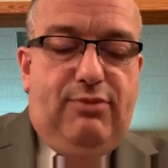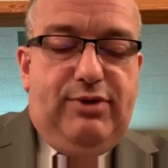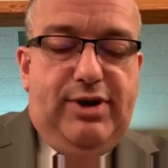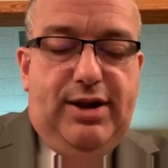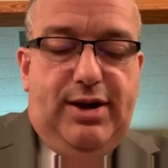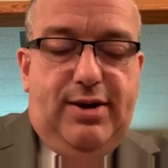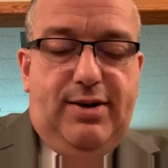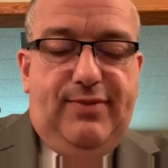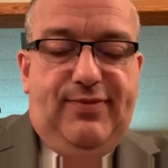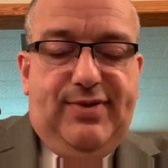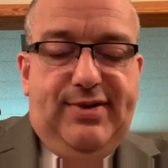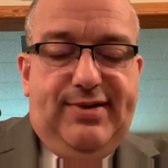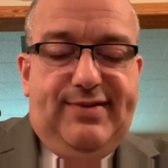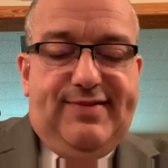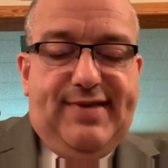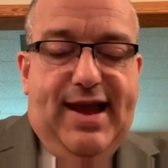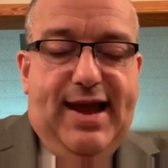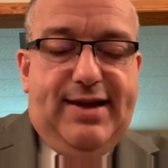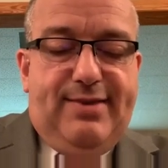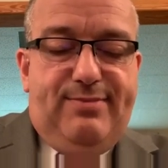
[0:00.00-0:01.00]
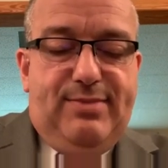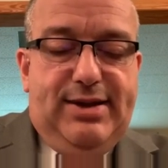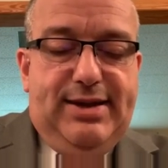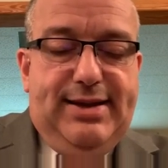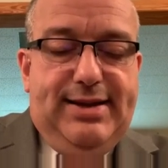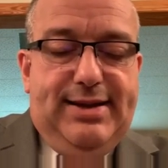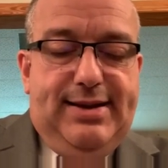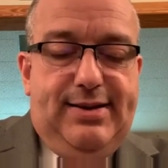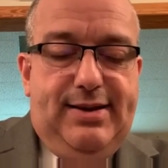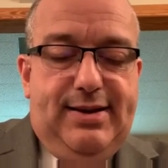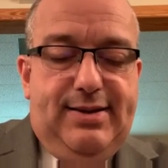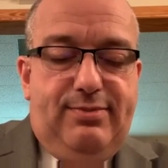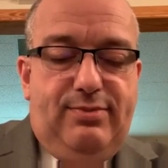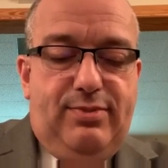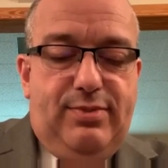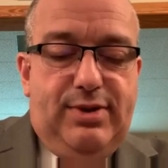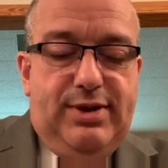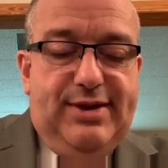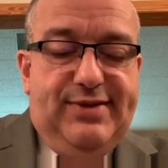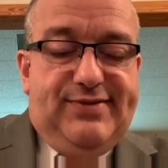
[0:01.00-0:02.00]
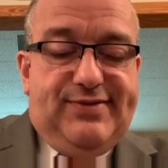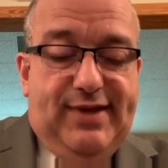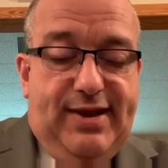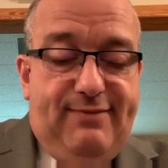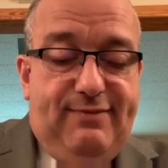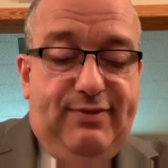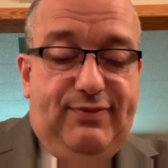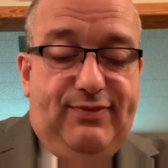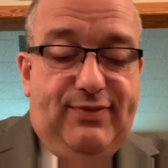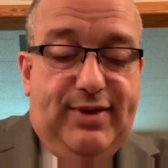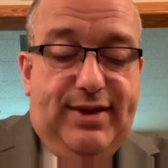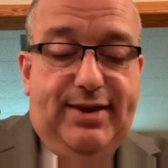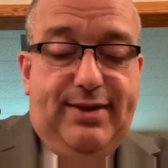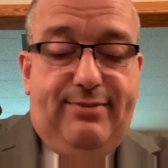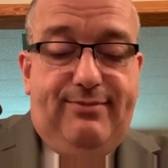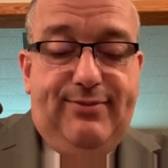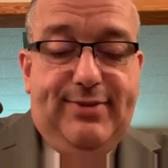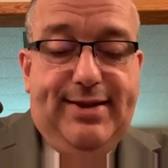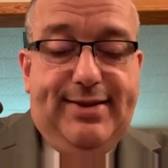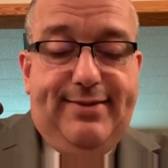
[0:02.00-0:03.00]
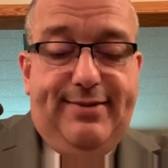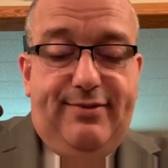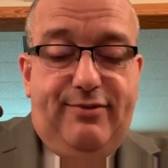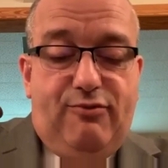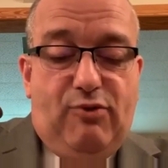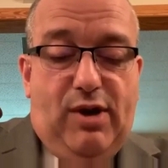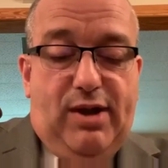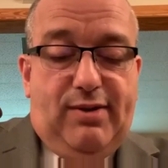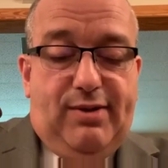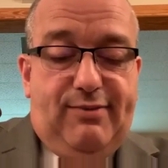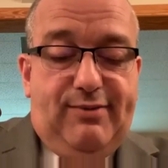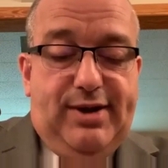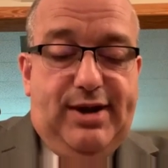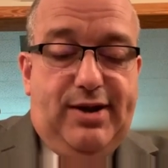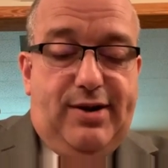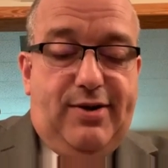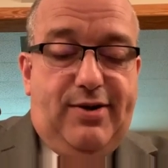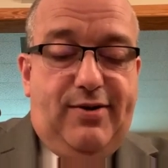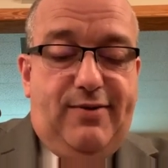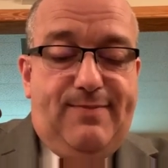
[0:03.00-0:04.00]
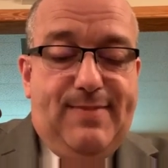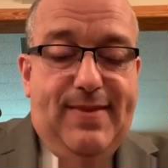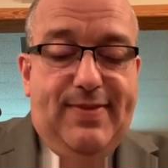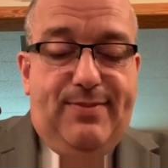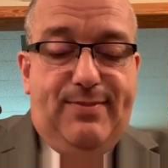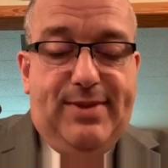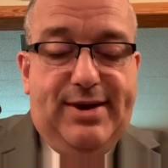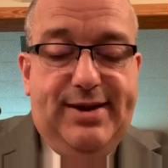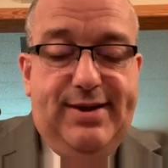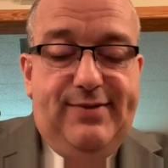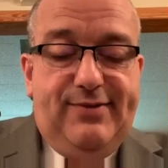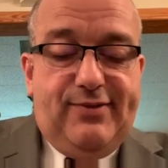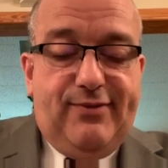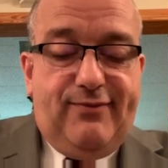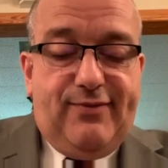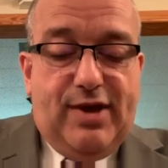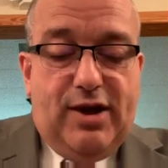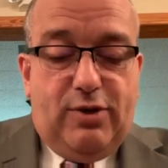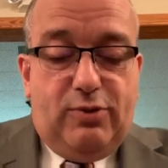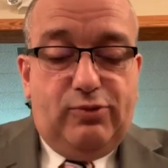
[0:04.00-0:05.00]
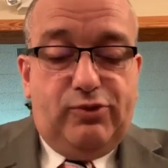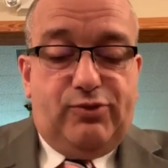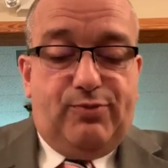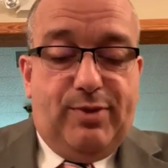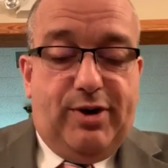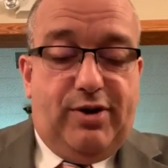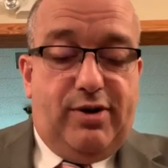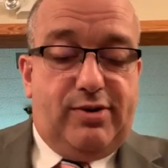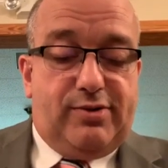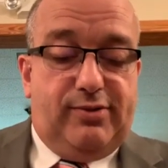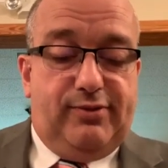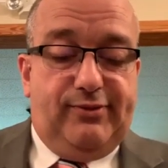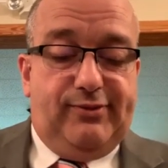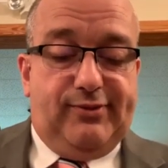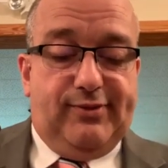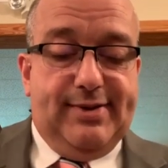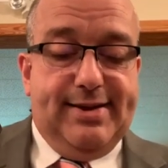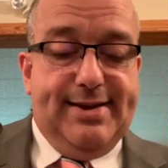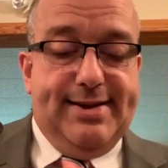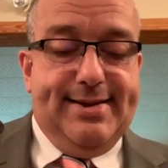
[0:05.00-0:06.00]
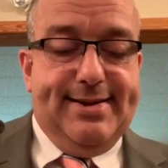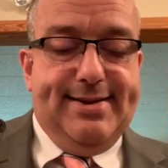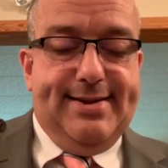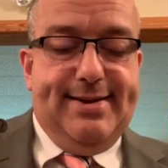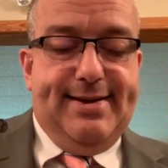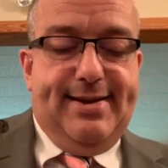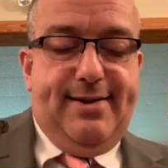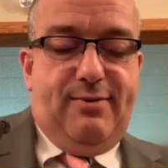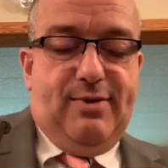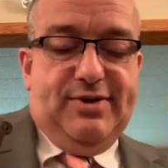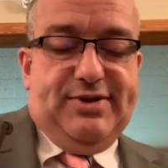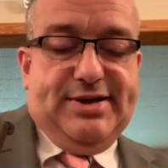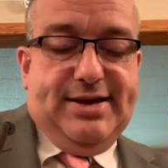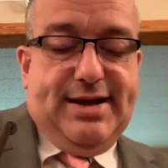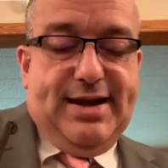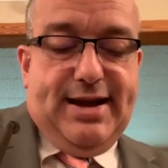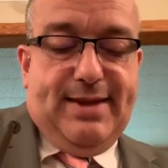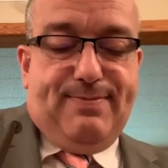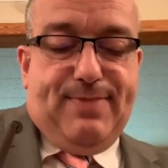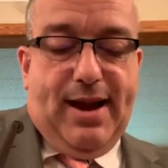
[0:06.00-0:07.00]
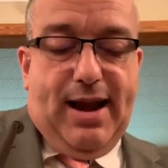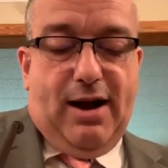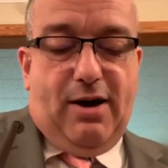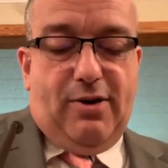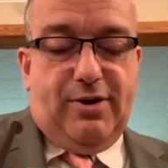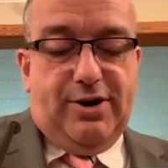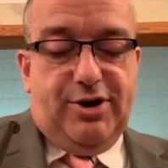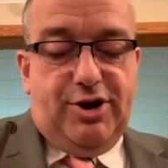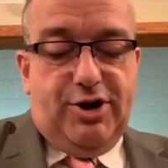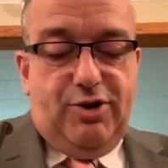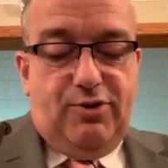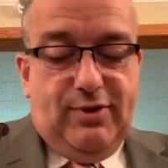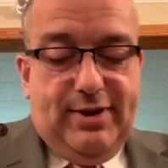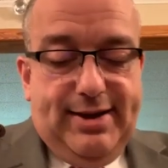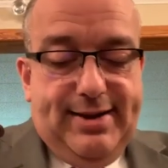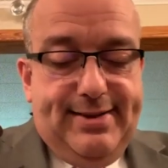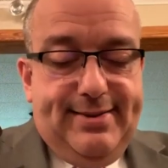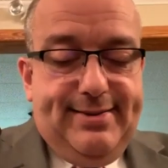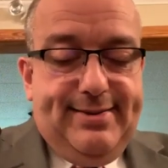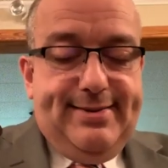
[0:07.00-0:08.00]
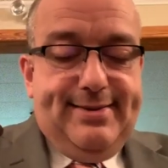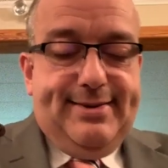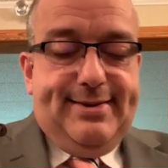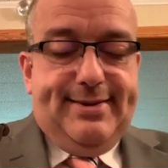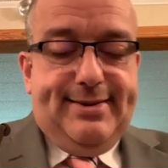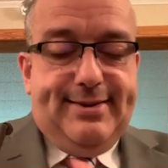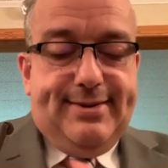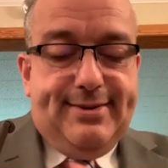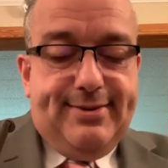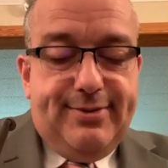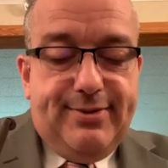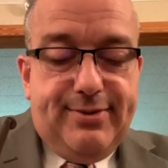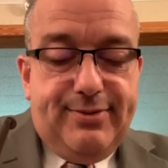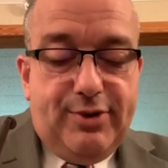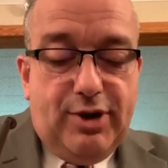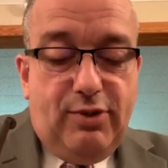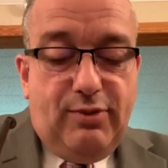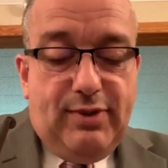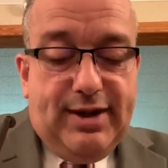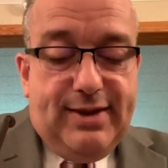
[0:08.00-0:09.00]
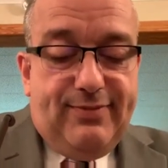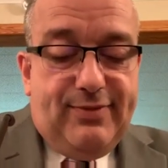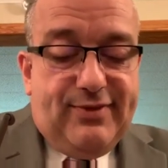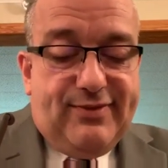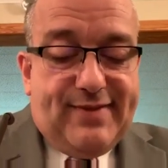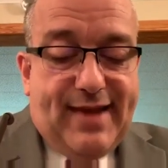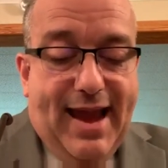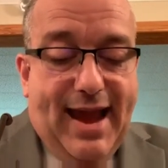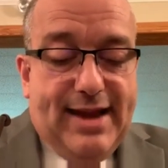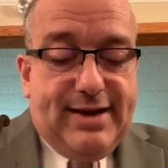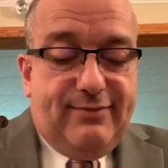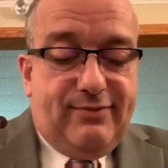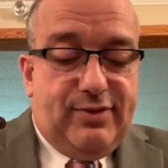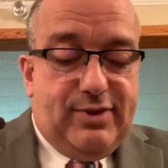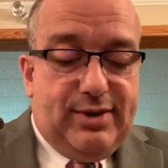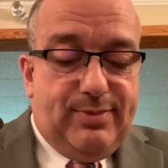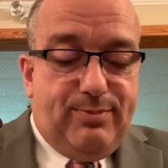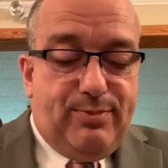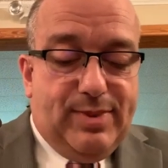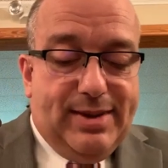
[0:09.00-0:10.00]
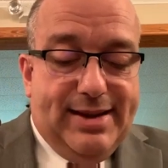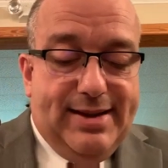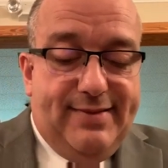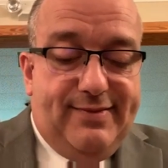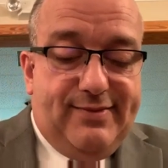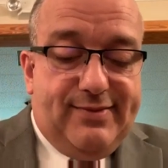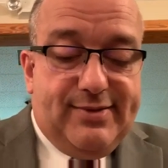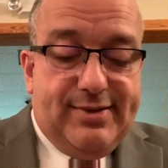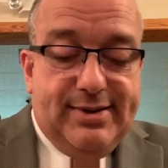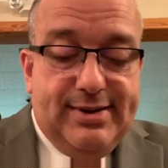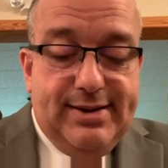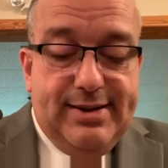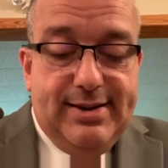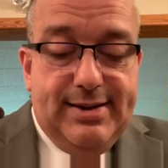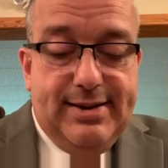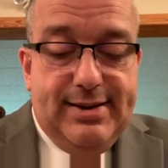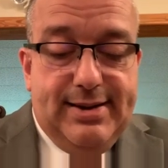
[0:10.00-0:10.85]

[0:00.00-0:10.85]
on the earth in the sight of men, and deceiveth them that dwell on the earth by the means of those miracles which he had power to do in the sight of the beast,